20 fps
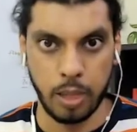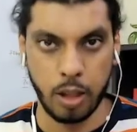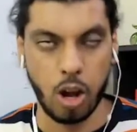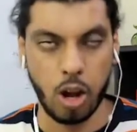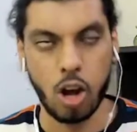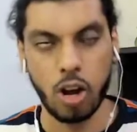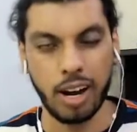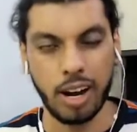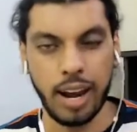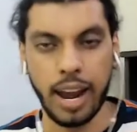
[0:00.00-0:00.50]

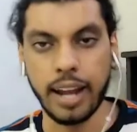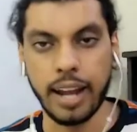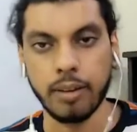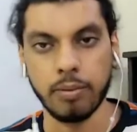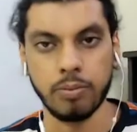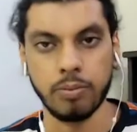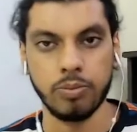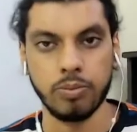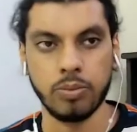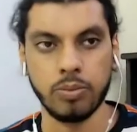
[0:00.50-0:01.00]
or a
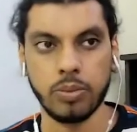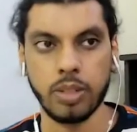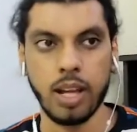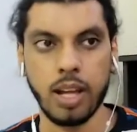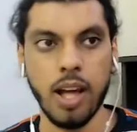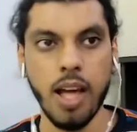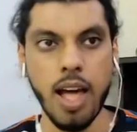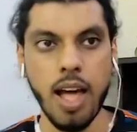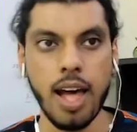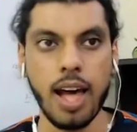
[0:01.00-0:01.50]
line,
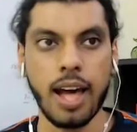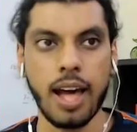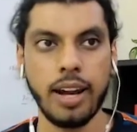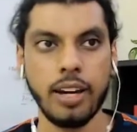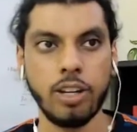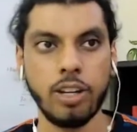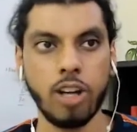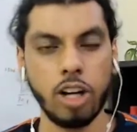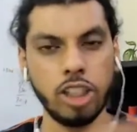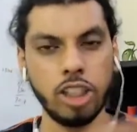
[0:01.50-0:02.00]

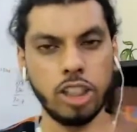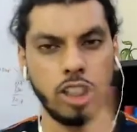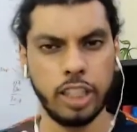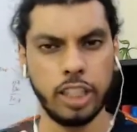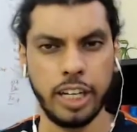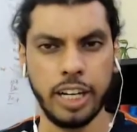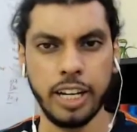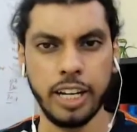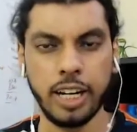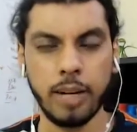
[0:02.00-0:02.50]
and you're not just
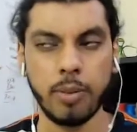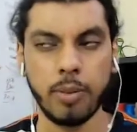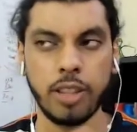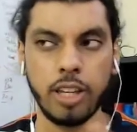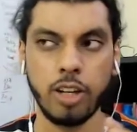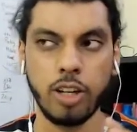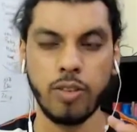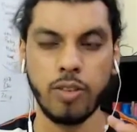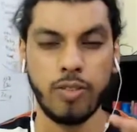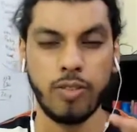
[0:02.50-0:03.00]
reading it, but
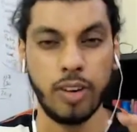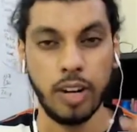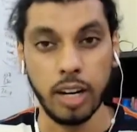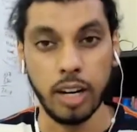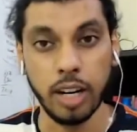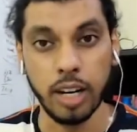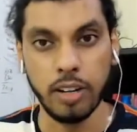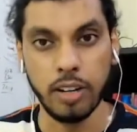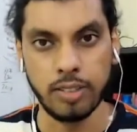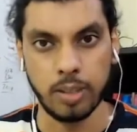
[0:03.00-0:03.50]
then you have
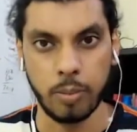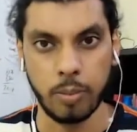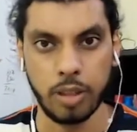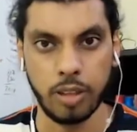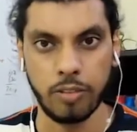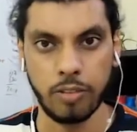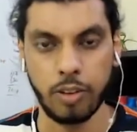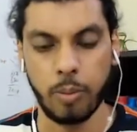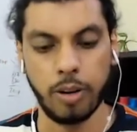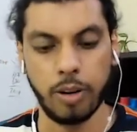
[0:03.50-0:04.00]
learned
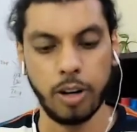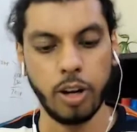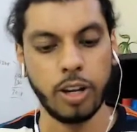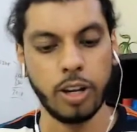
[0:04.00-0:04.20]
something from it.